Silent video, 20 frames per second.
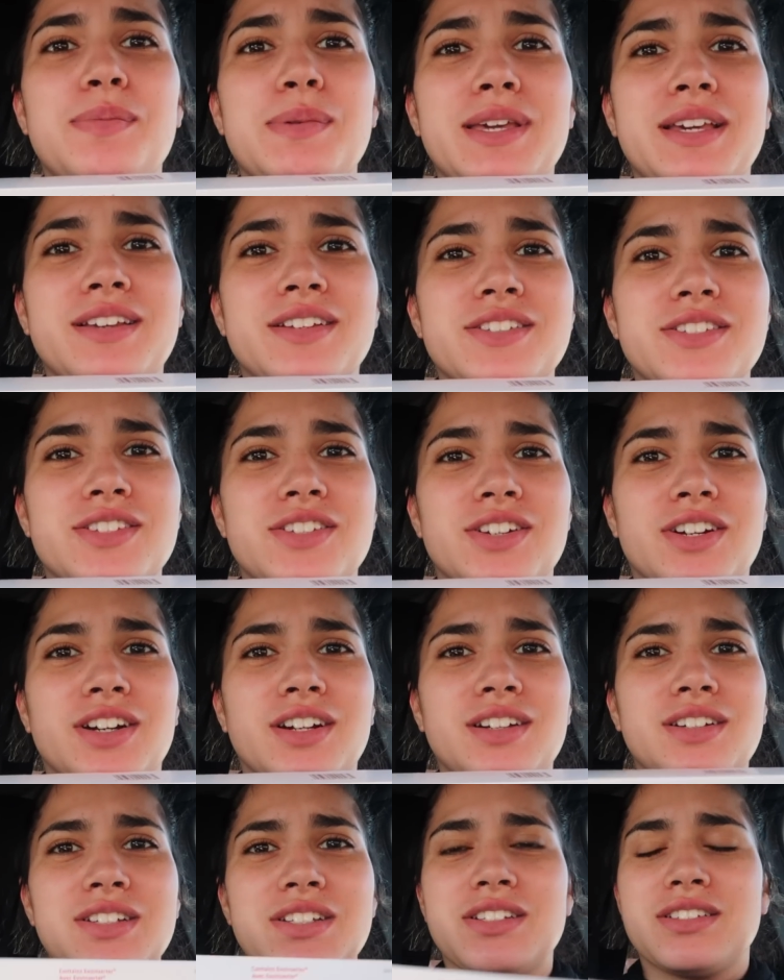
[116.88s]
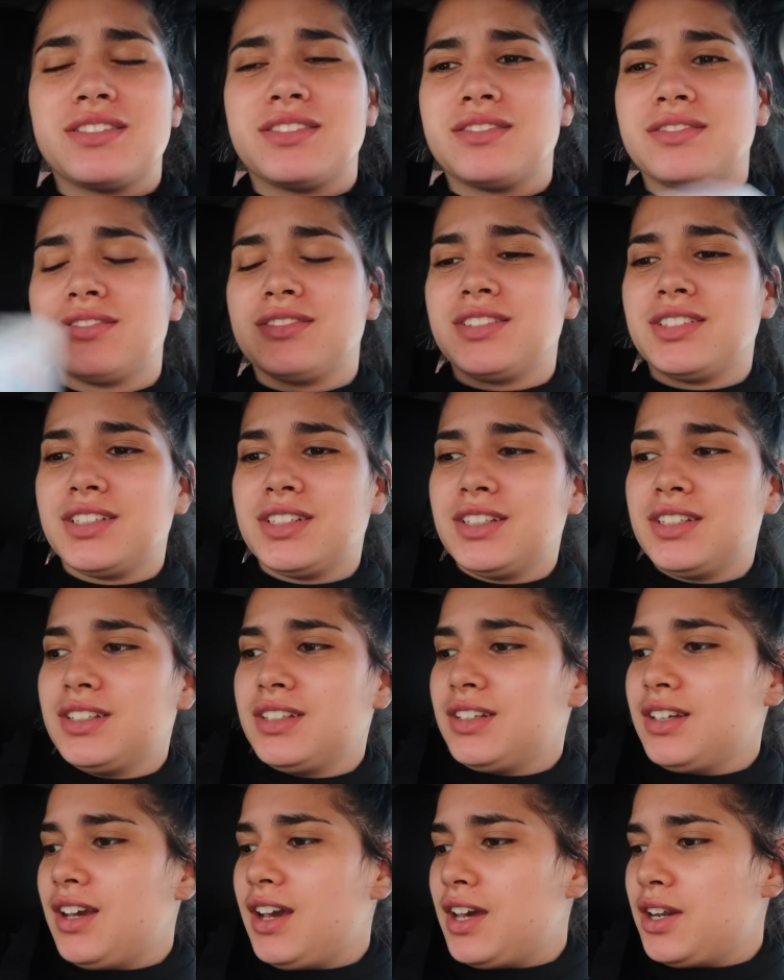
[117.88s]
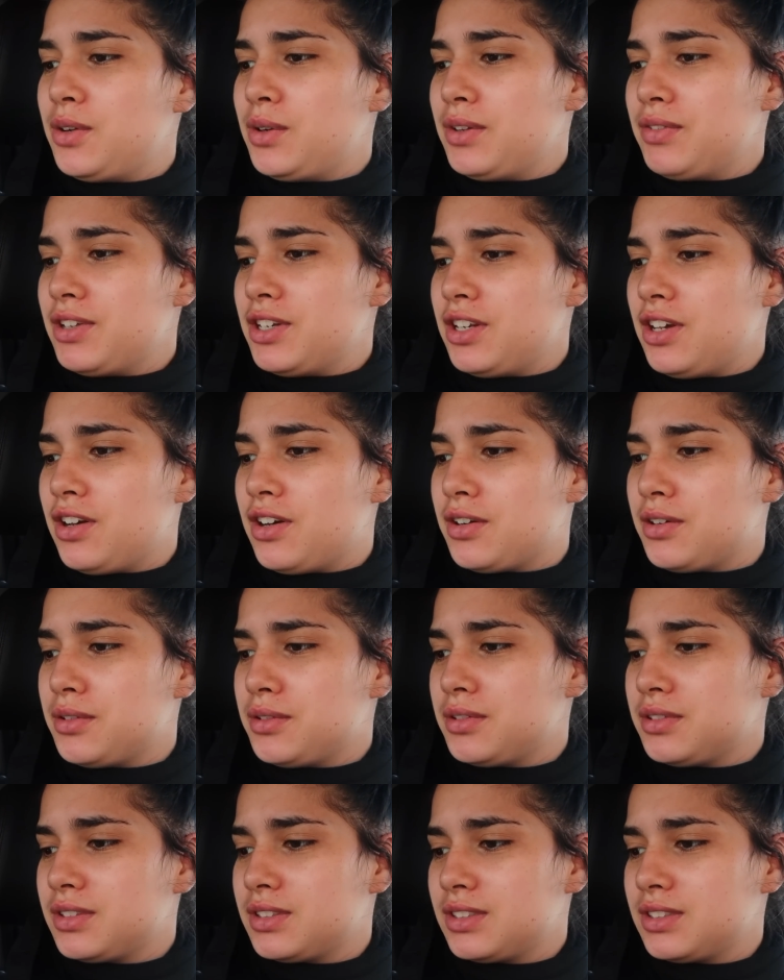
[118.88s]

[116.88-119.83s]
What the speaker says: be concerned? I don't even know.